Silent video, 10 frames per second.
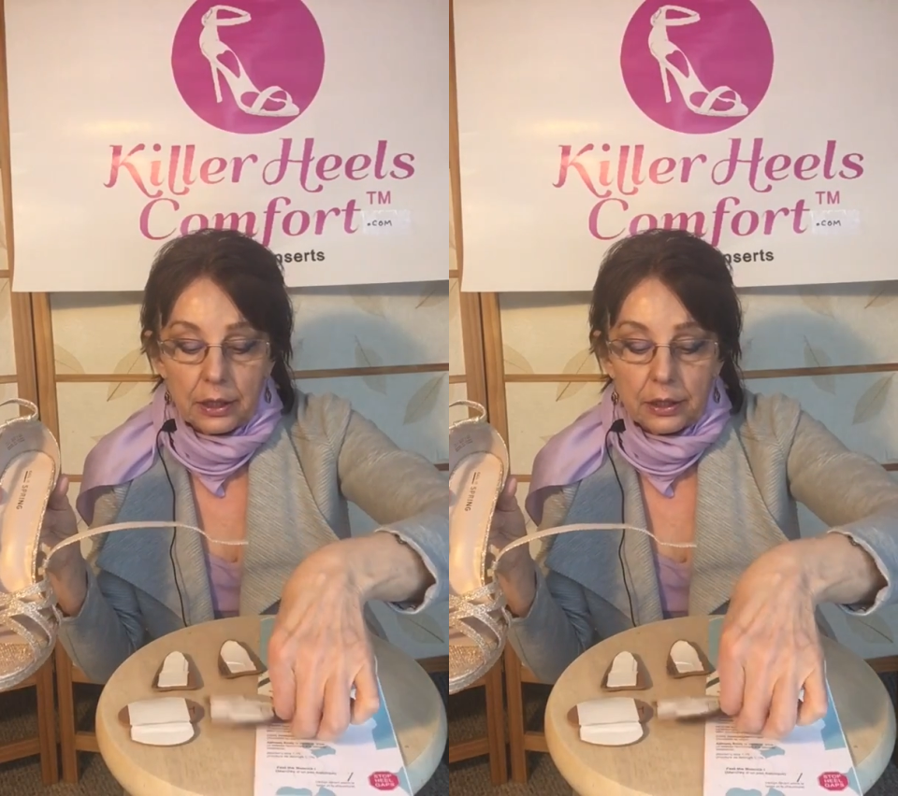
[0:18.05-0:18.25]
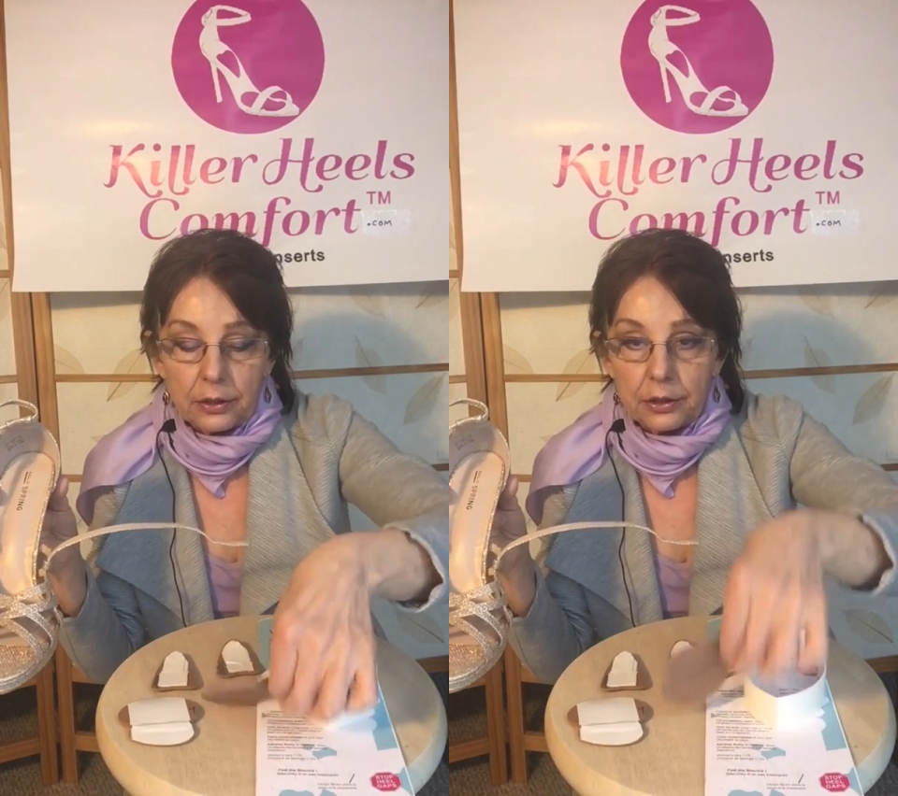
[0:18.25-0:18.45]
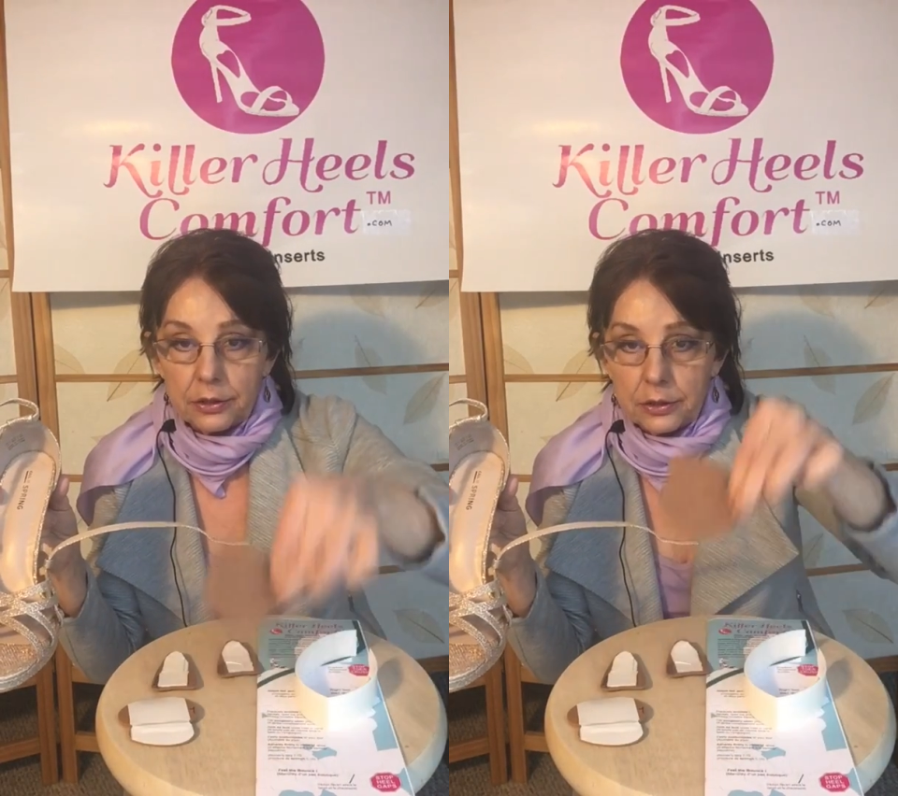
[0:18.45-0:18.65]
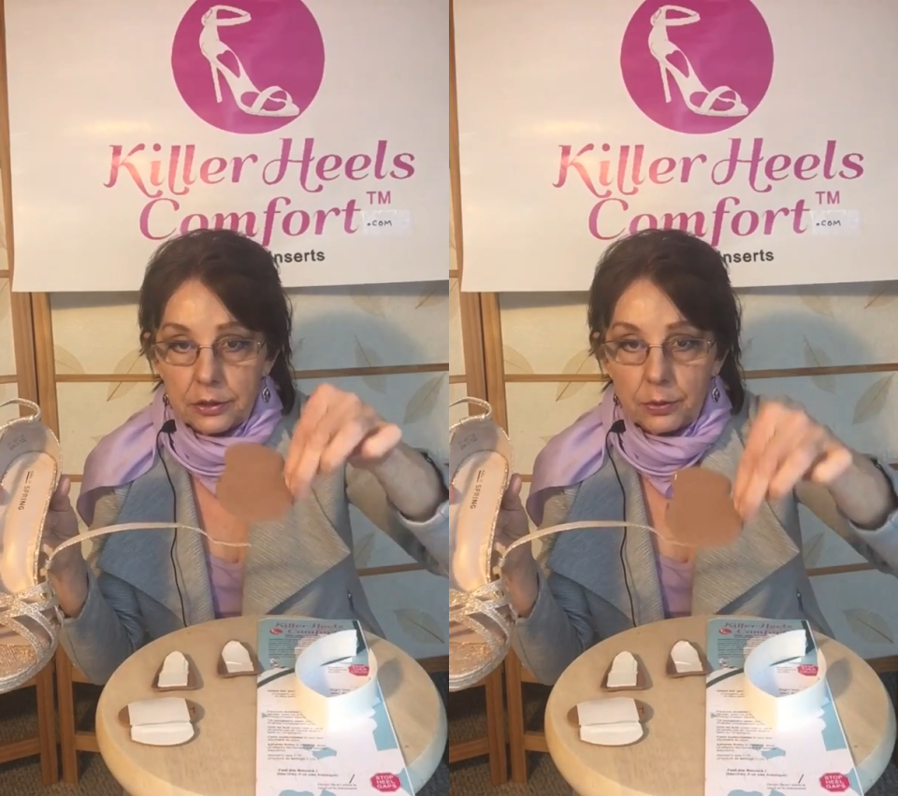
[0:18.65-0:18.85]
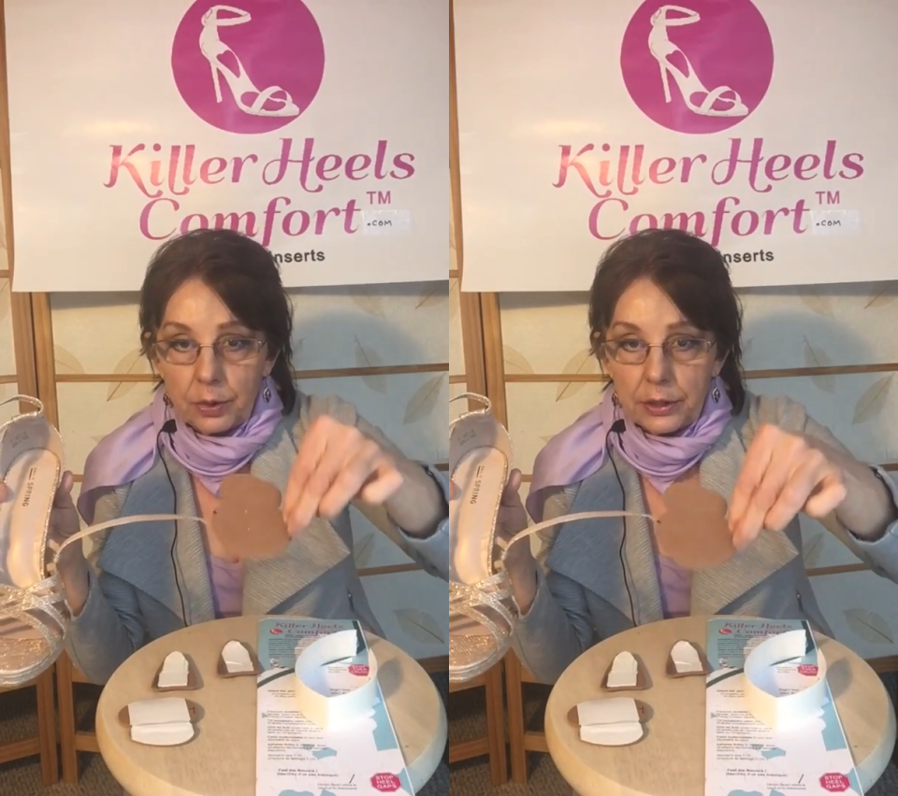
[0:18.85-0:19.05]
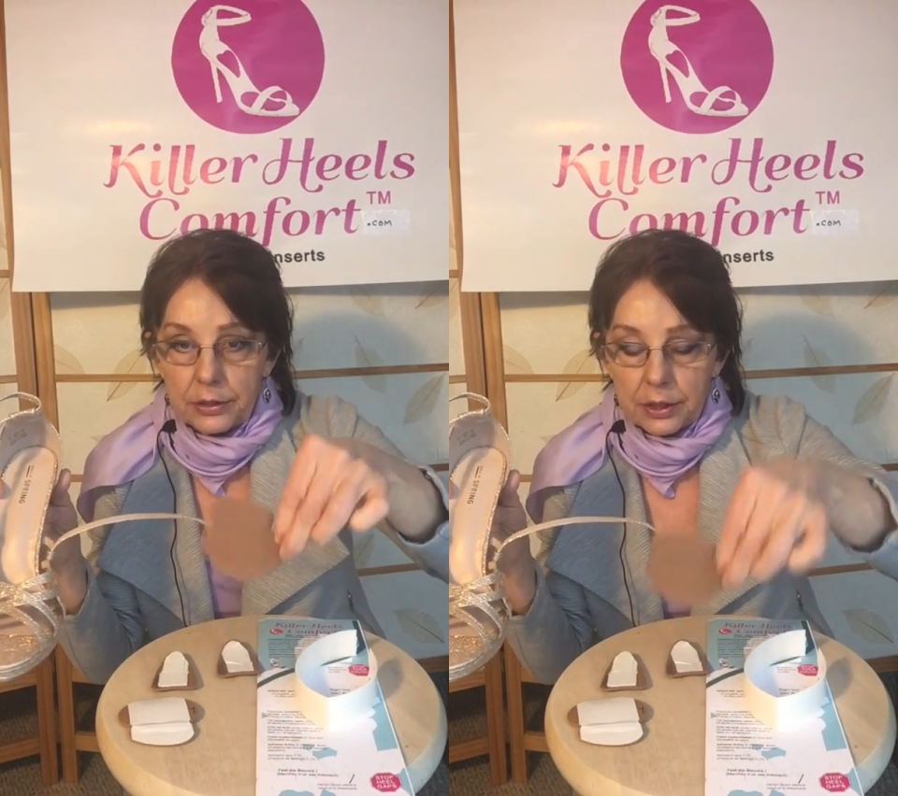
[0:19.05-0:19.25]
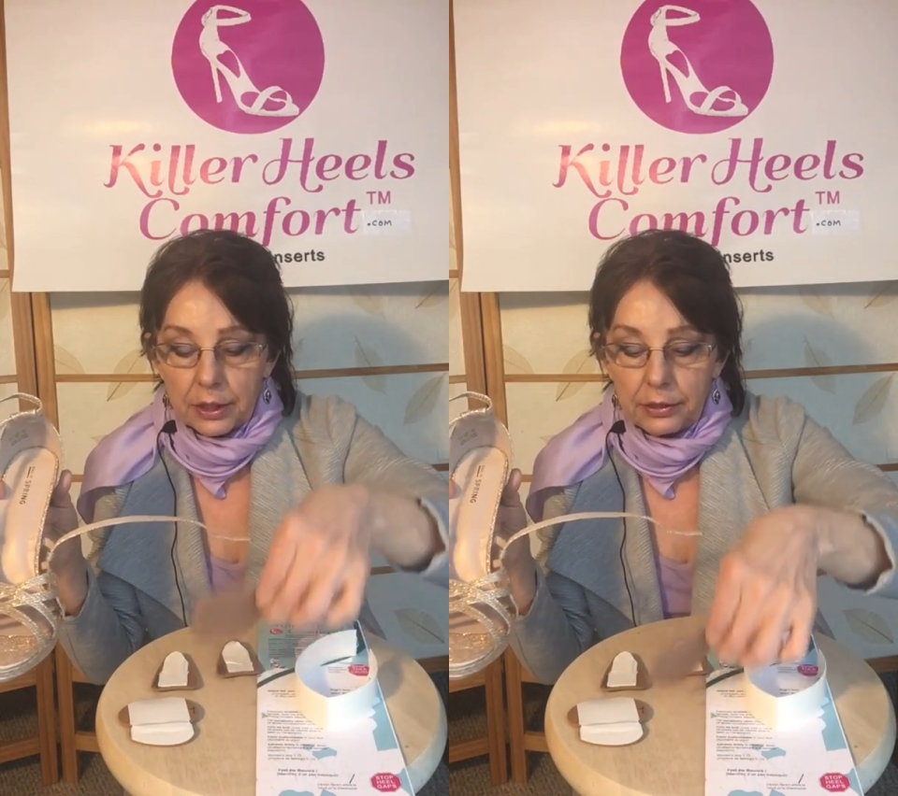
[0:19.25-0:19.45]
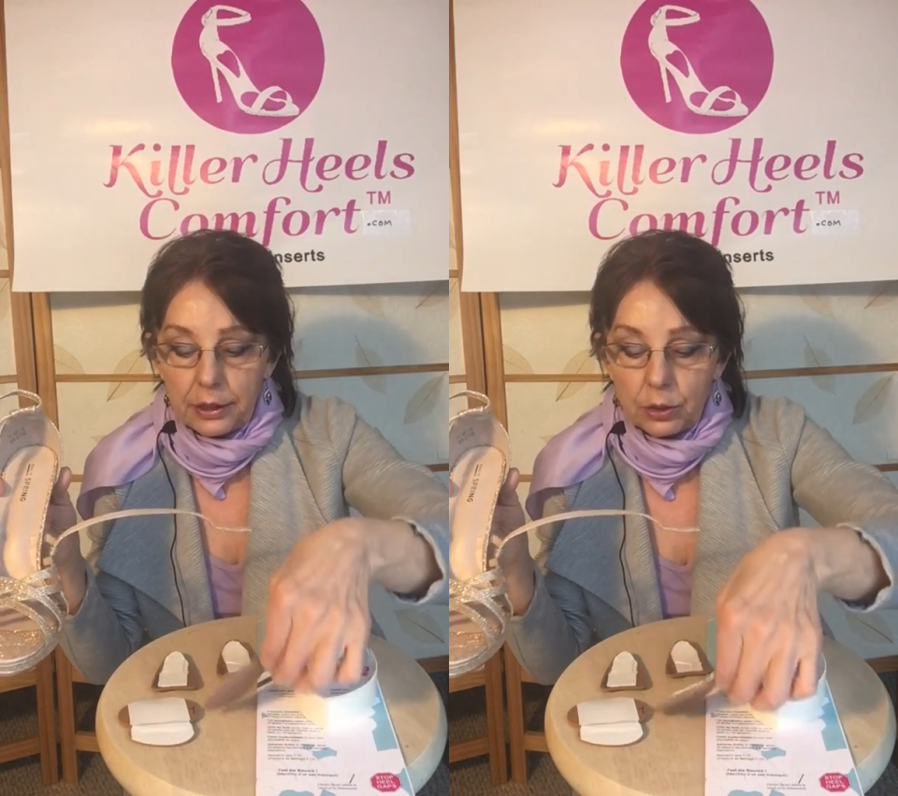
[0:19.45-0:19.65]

and this is the right side.